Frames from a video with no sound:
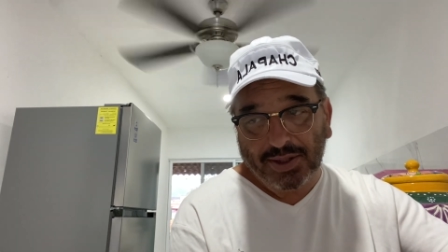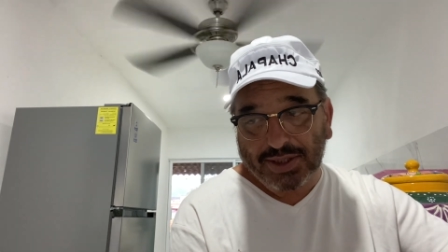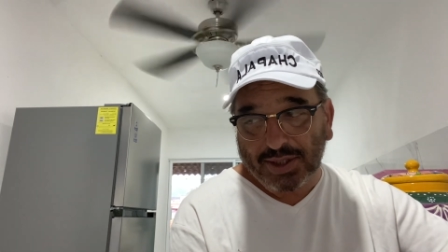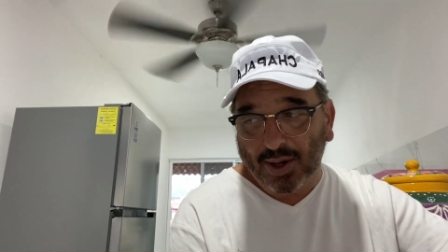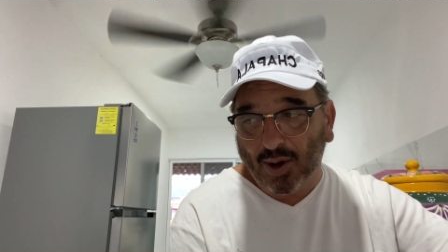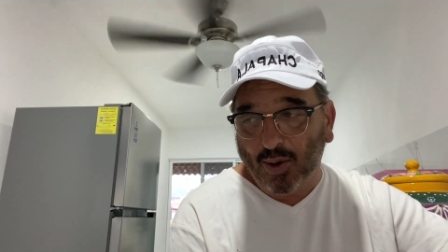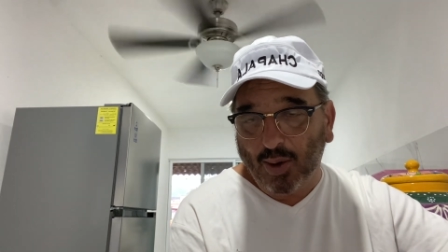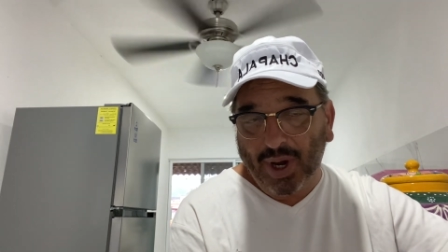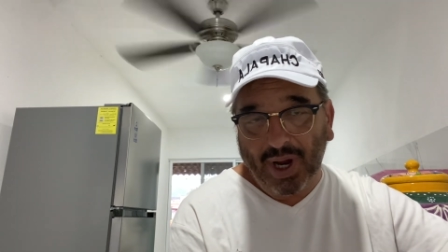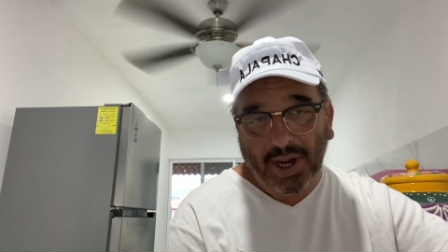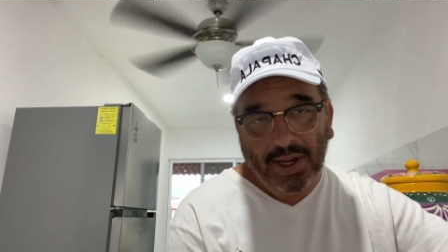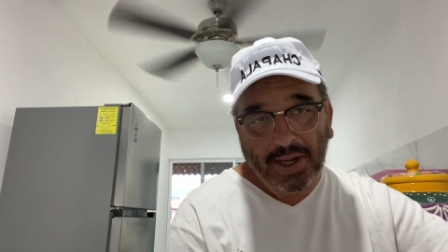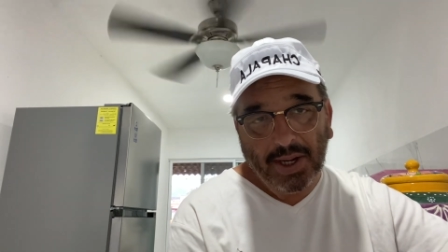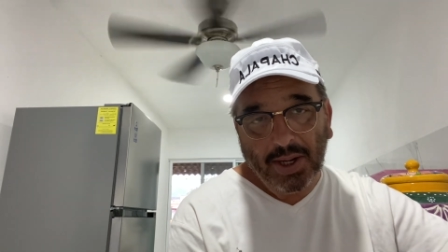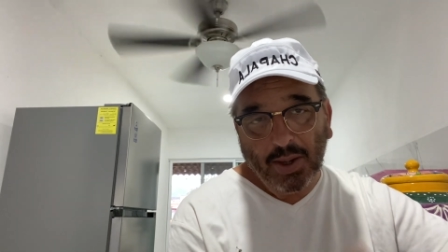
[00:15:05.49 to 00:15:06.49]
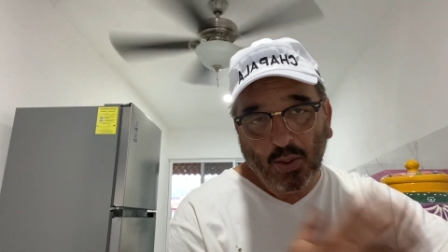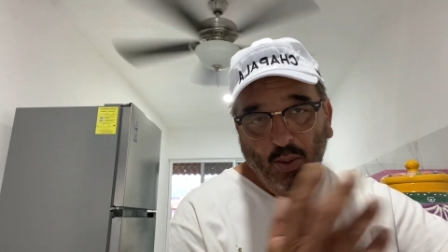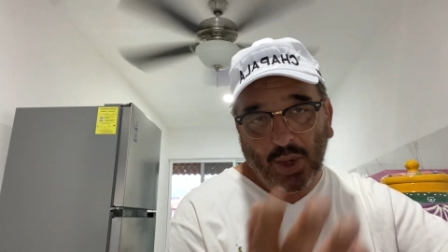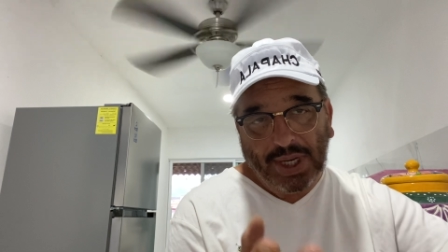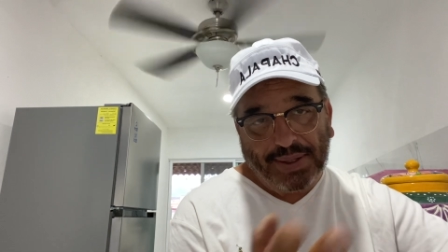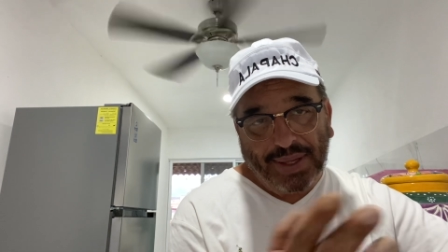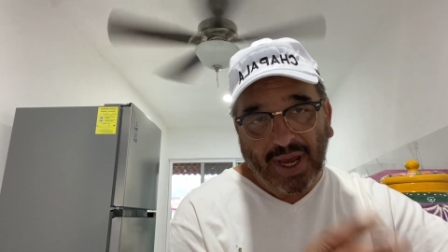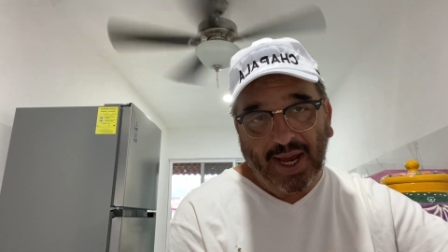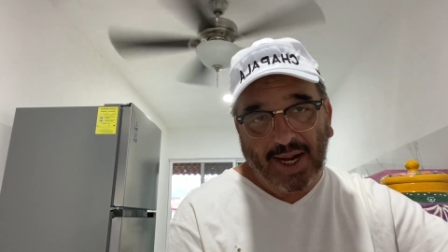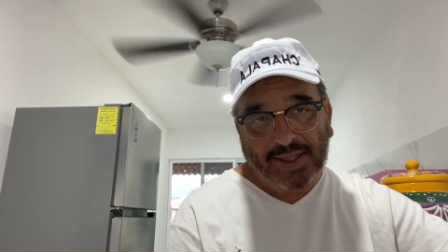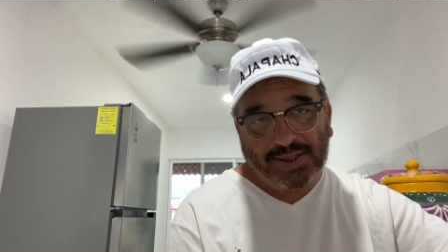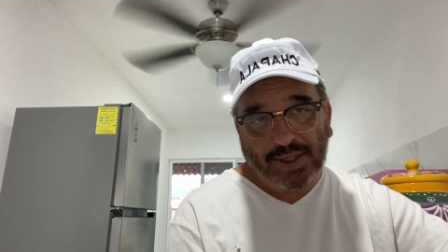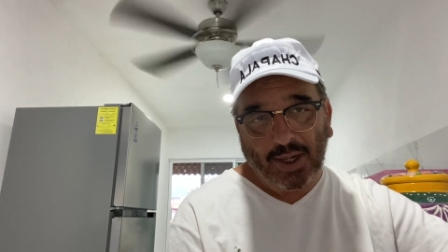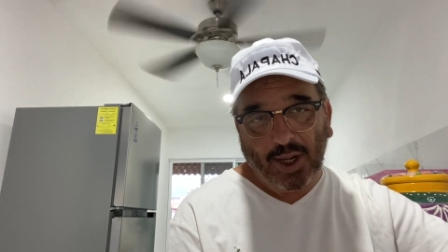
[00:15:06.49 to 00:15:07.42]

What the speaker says: So with that,